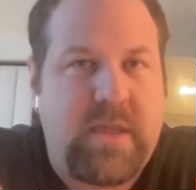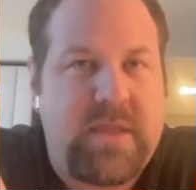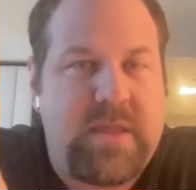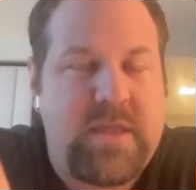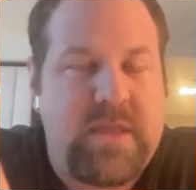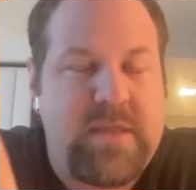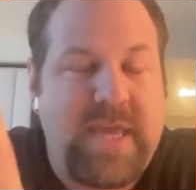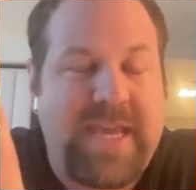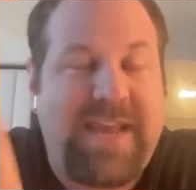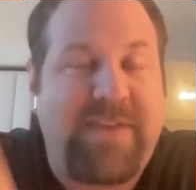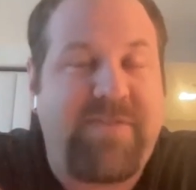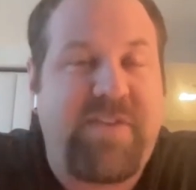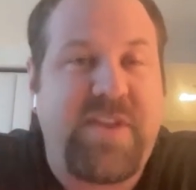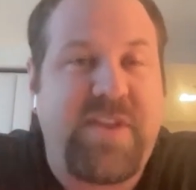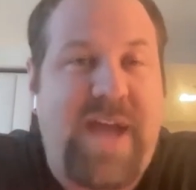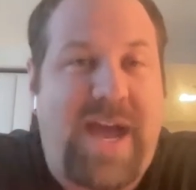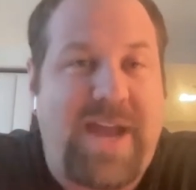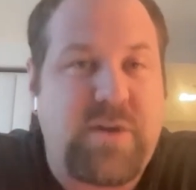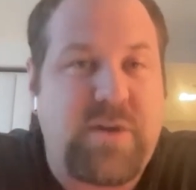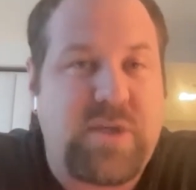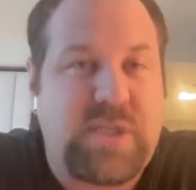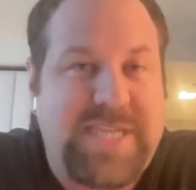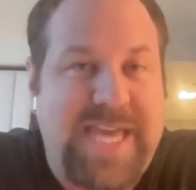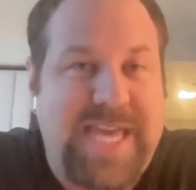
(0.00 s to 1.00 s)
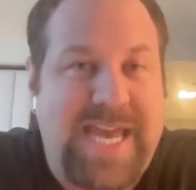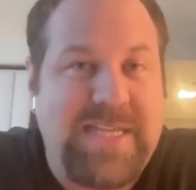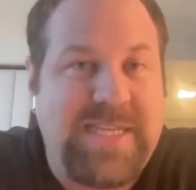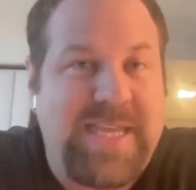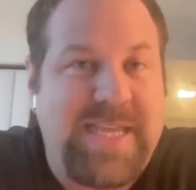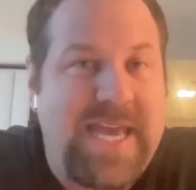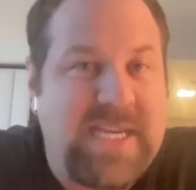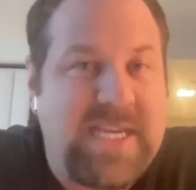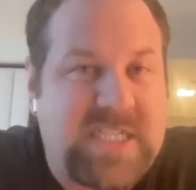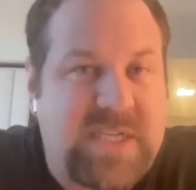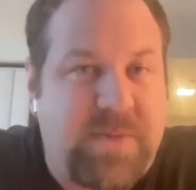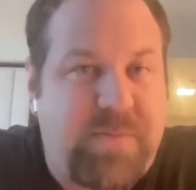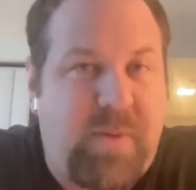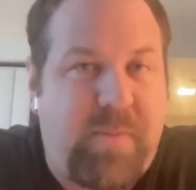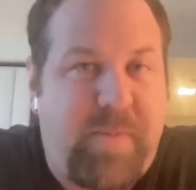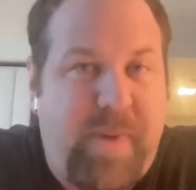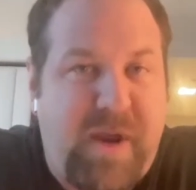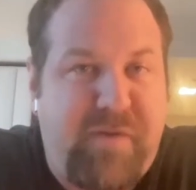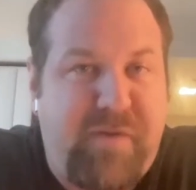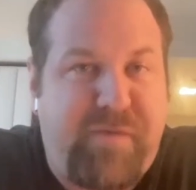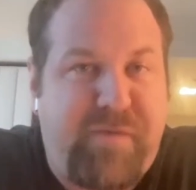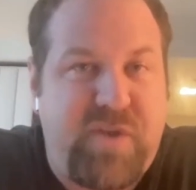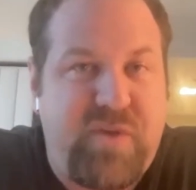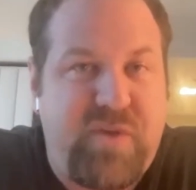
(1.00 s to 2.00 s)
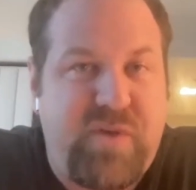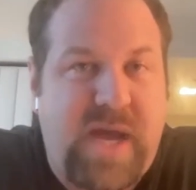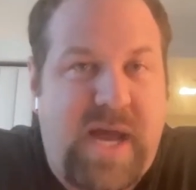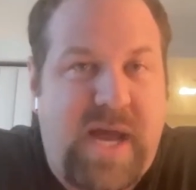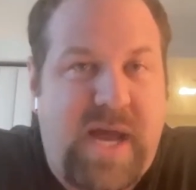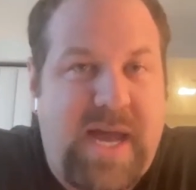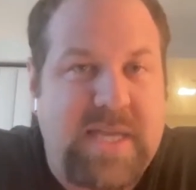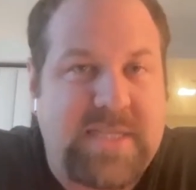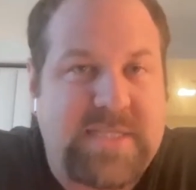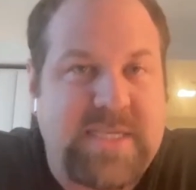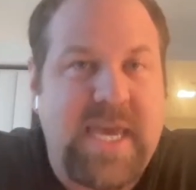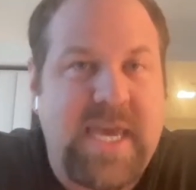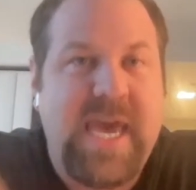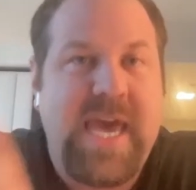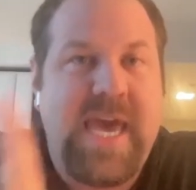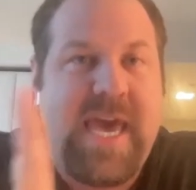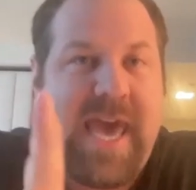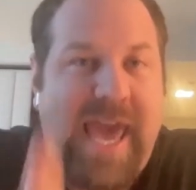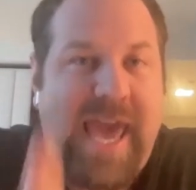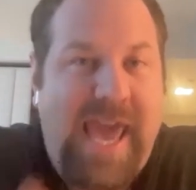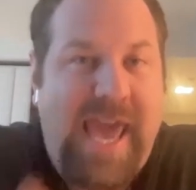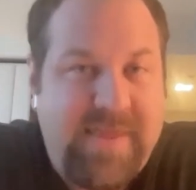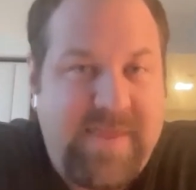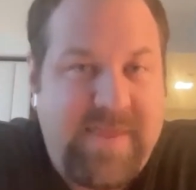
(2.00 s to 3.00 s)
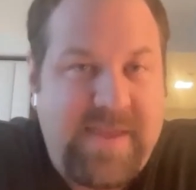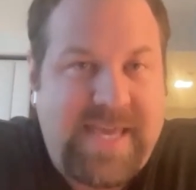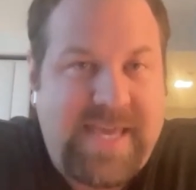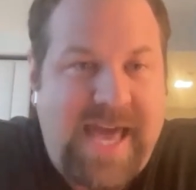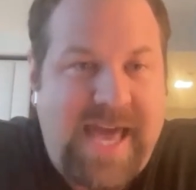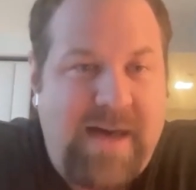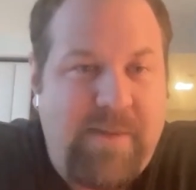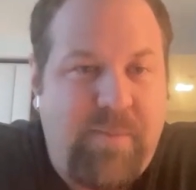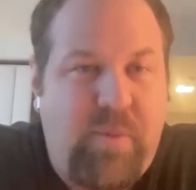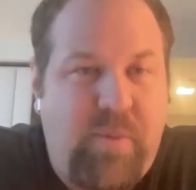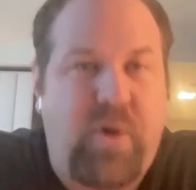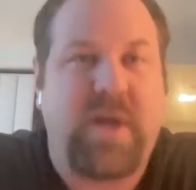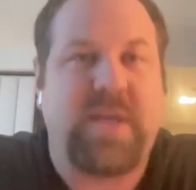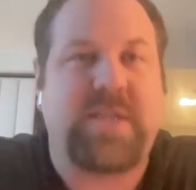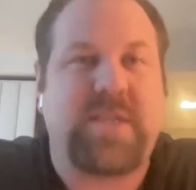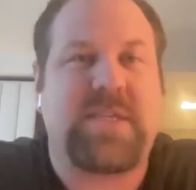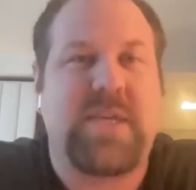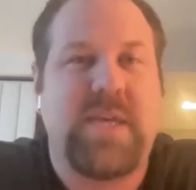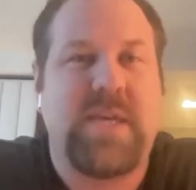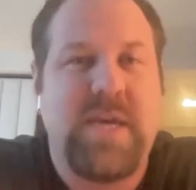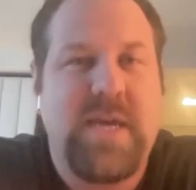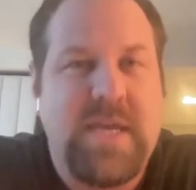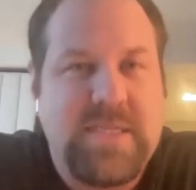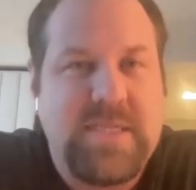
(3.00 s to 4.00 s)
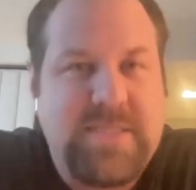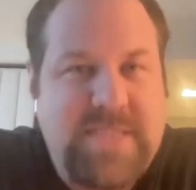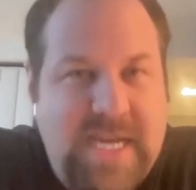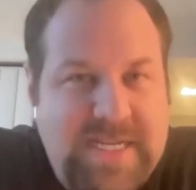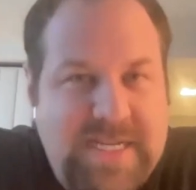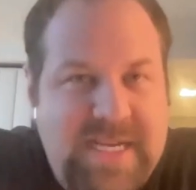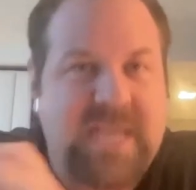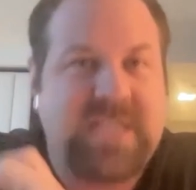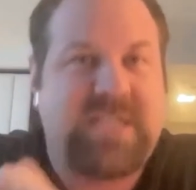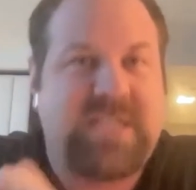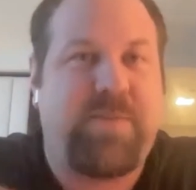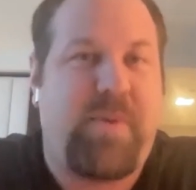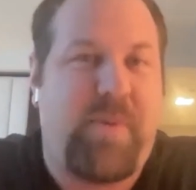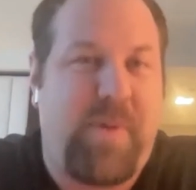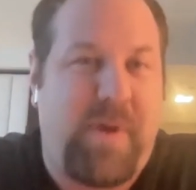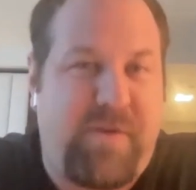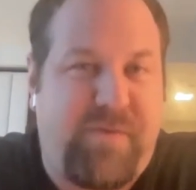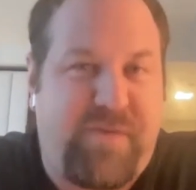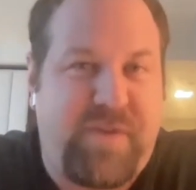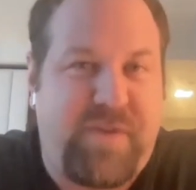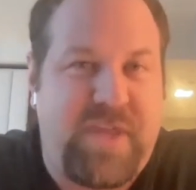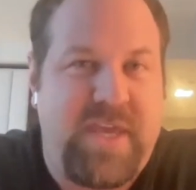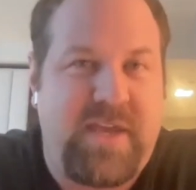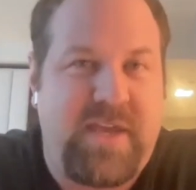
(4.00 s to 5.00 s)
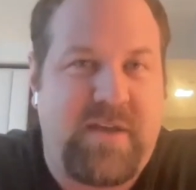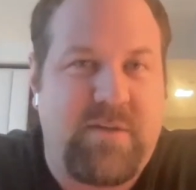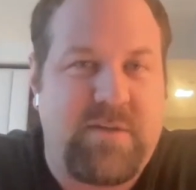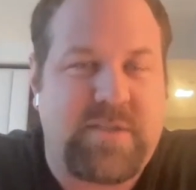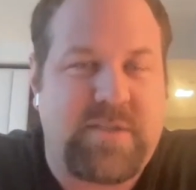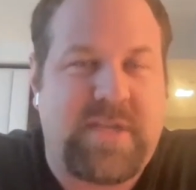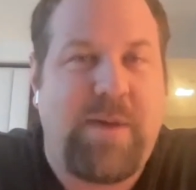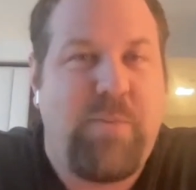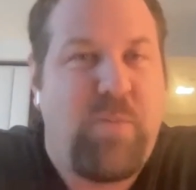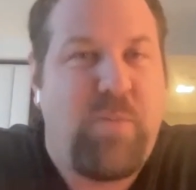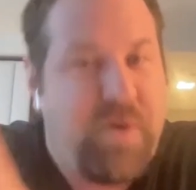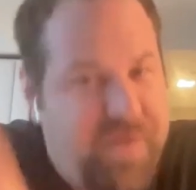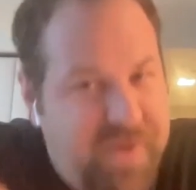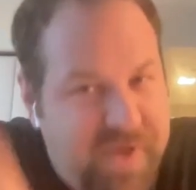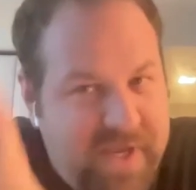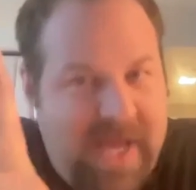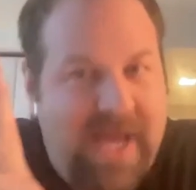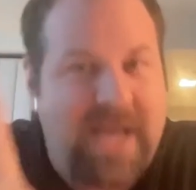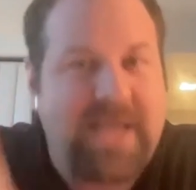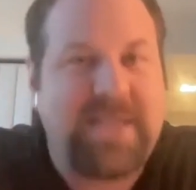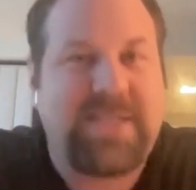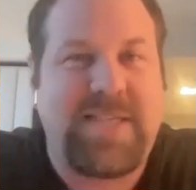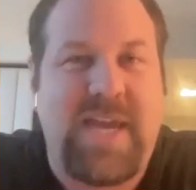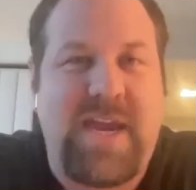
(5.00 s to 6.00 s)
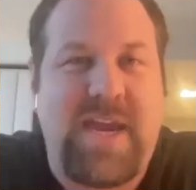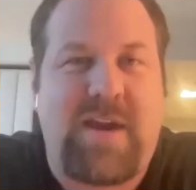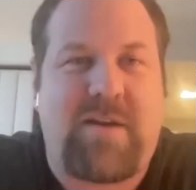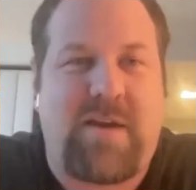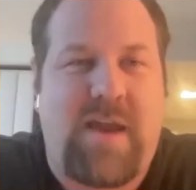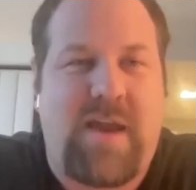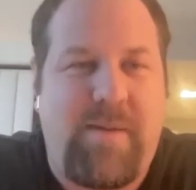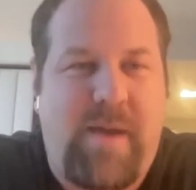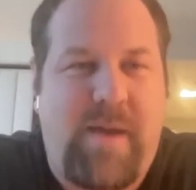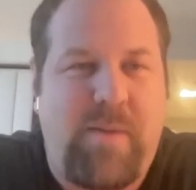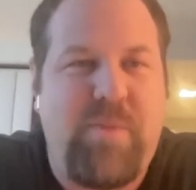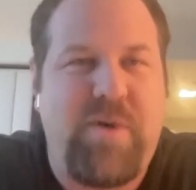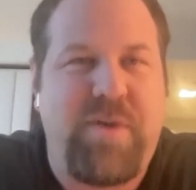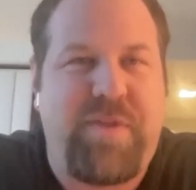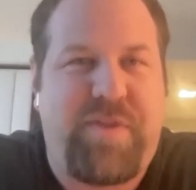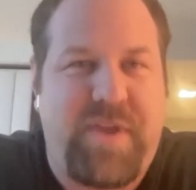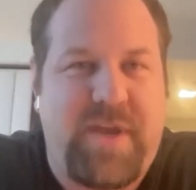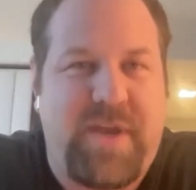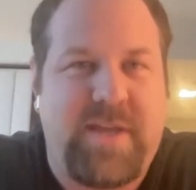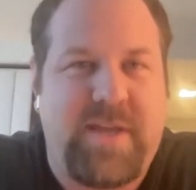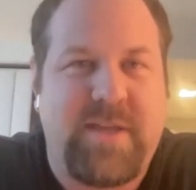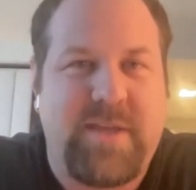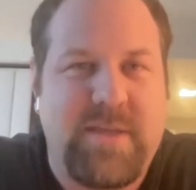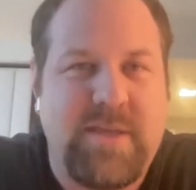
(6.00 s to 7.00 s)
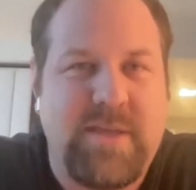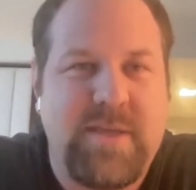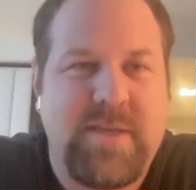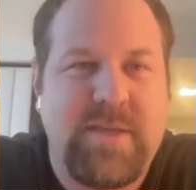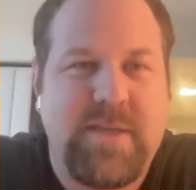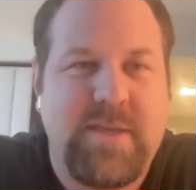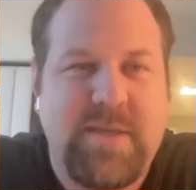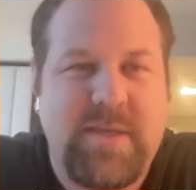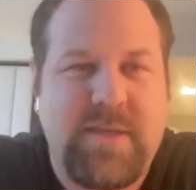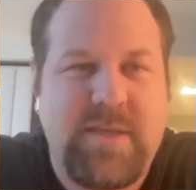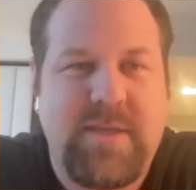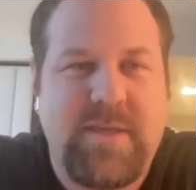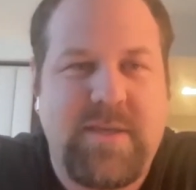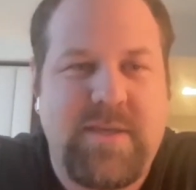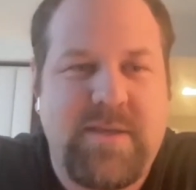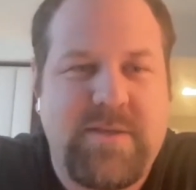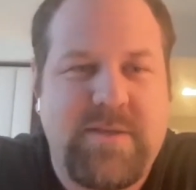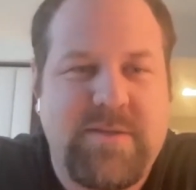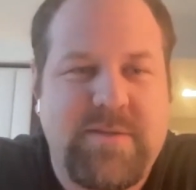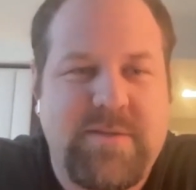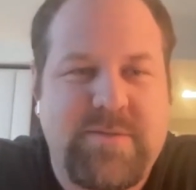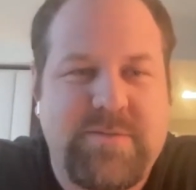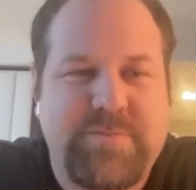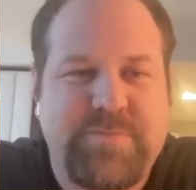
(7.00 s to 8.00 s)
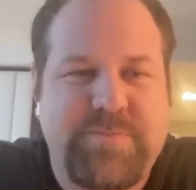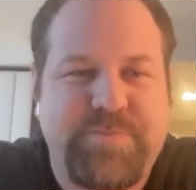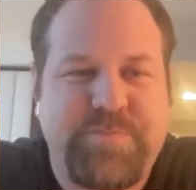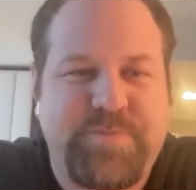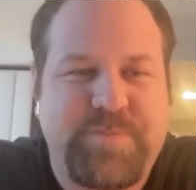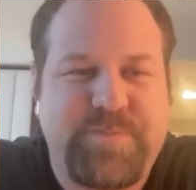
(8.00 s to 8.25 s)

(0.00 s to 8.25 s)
They gave the Niners 10 days to prepare for you guys and the Cowboys 10 days to prepare for the Eagles. I'm with you guys there. I'm with you. See that, Paulie?